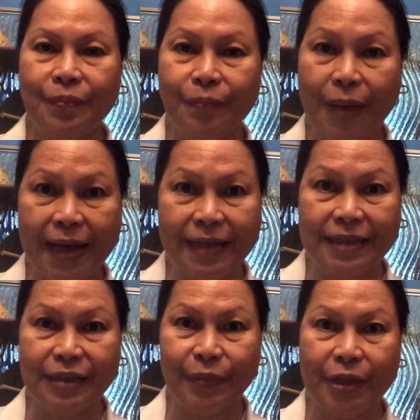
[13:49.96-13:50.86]
buy
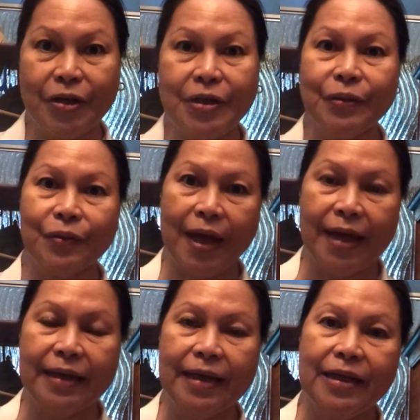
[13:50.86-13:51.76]
this mirror to
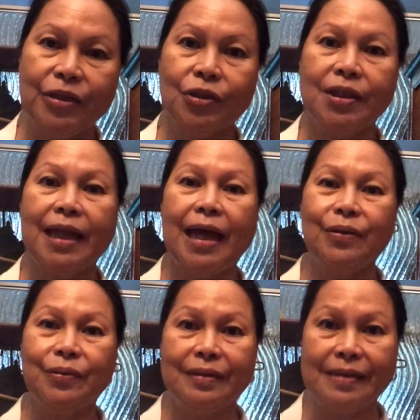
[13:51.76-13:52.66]
hang here so that I
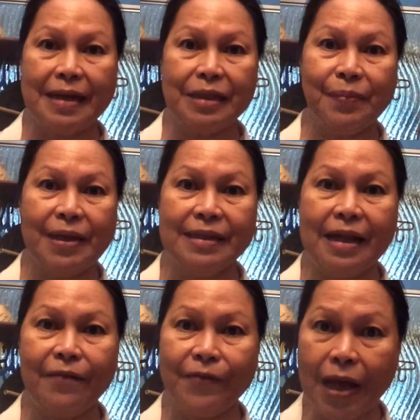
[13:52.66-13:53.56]
could dress
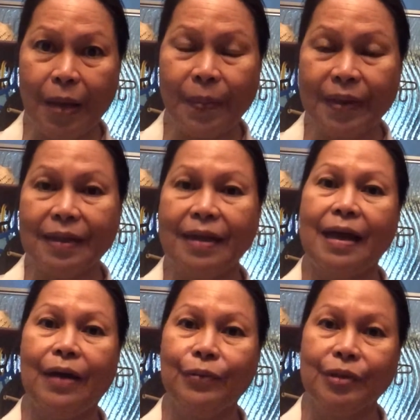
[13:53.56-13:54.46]
myself up, and then
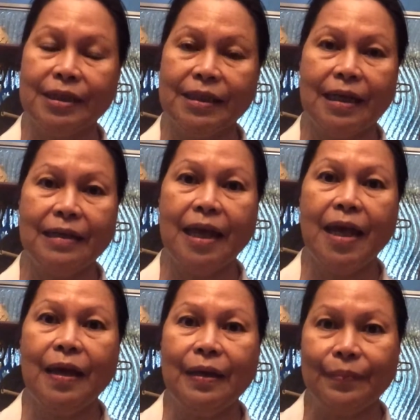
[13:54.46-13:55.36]
I would start
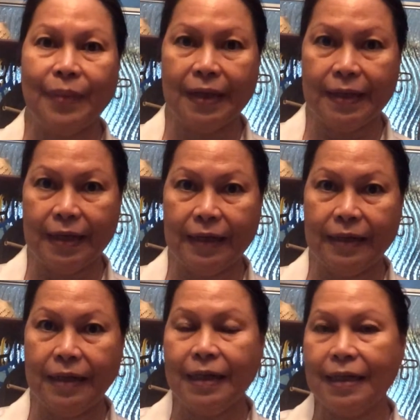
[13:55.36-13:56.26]
making
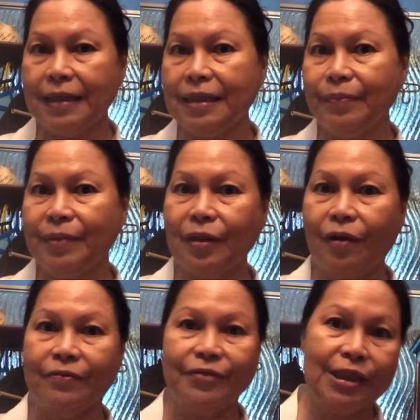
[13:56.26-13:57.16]
a little bit
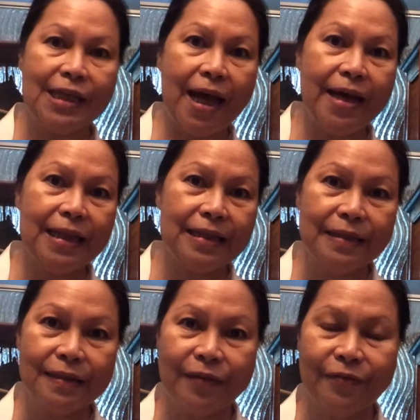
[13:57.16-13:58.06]
of style
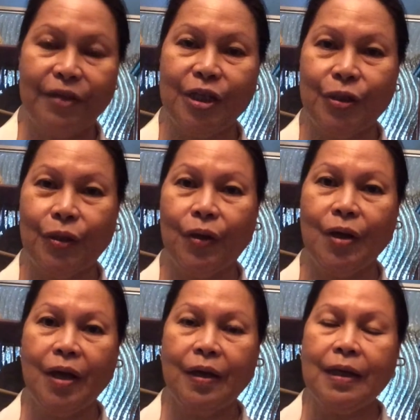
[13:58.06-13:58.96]
video.
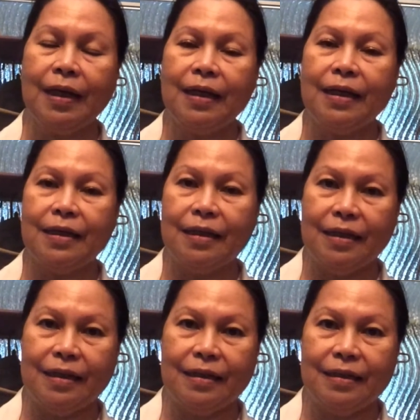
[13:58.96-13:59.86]

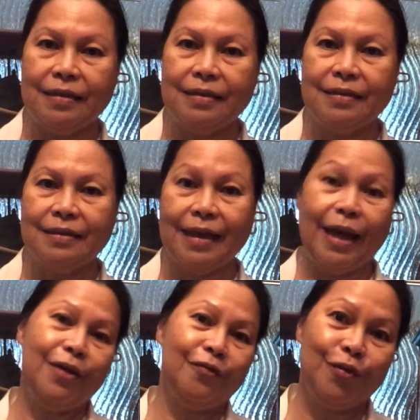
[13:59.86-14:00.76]

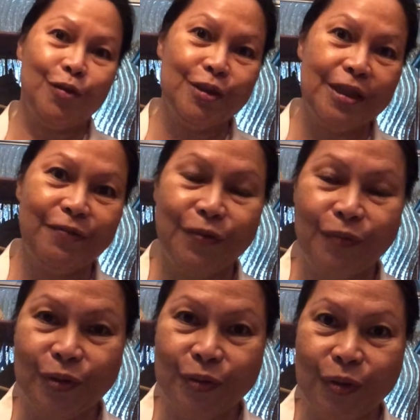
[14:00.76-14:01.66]
And of course, if you
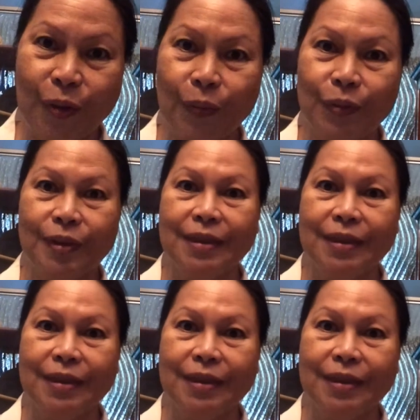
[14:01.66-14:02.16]
want to know